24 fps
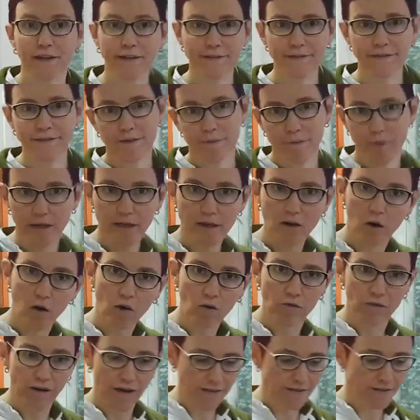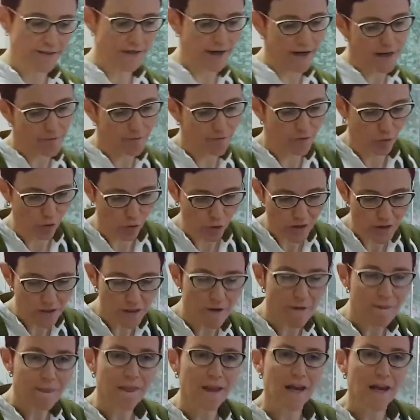That's the big long fancy name for it.